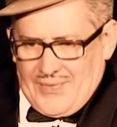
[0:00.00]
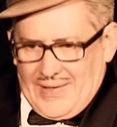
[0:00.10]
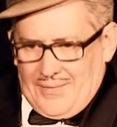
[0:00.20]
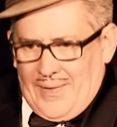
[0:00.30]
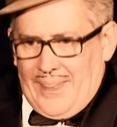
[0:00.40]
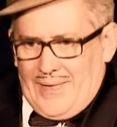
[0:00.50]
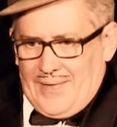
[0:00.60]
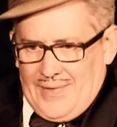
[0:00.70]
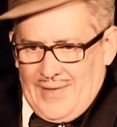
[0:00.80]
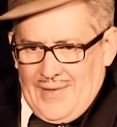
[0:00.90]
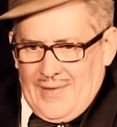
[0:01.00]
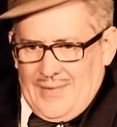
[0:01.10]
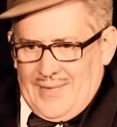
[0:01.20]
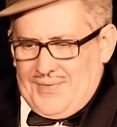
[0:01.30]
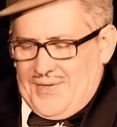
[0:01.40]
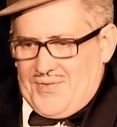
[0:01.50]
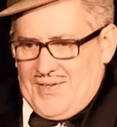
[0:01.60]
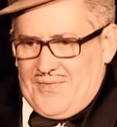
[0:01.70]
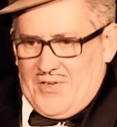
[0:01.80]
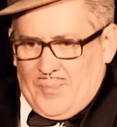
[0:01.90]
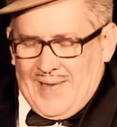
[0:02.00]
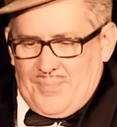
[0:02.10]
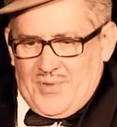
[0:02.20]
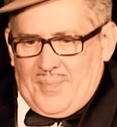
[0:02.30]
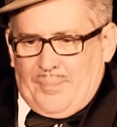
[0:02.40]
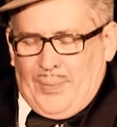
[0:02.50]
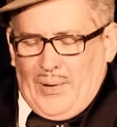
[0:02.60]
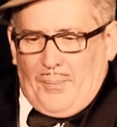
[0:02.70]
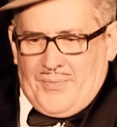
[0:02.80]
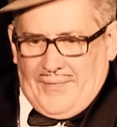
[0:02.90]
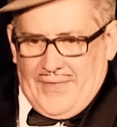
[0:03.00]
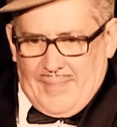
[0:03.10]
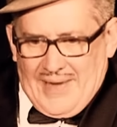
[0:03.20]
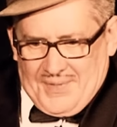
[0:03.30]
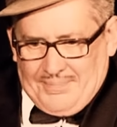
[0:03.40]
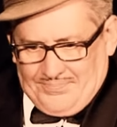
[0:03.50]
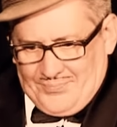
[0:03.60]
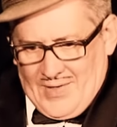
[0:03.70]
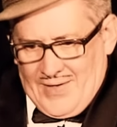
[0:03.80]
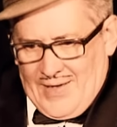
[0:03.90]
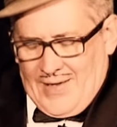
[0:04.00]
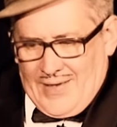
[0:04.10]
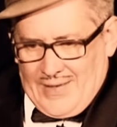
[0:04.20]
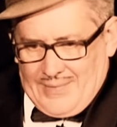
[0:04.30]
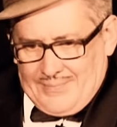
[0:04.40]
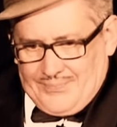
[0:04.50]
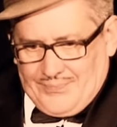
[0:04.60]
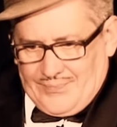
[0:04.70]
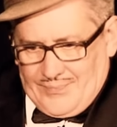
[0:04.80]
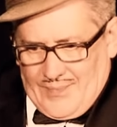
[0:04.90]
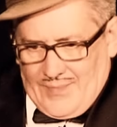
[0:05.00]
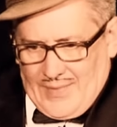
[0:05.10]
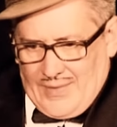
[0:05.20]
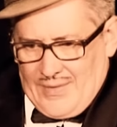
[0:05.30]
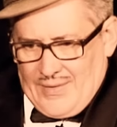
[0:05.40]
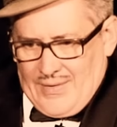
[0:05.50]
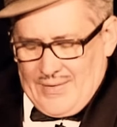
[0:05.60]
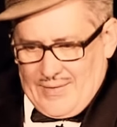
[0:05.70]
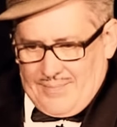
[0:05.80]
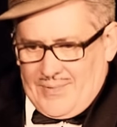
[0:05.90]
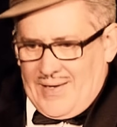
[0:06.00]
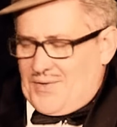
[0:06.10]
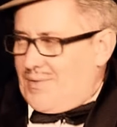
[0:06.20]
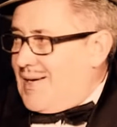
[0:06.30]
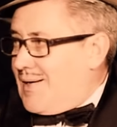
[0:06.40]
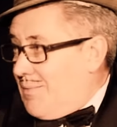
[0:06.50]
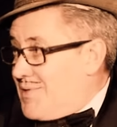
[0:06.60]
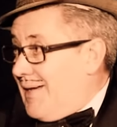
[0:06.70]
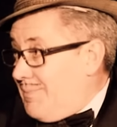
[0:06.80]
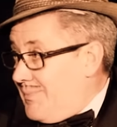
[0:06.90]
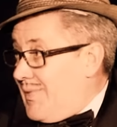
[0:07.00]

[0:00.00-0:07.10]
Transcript: forget when the national service papers plopped on the mat. Yeah. Yep, Catterick, I was up.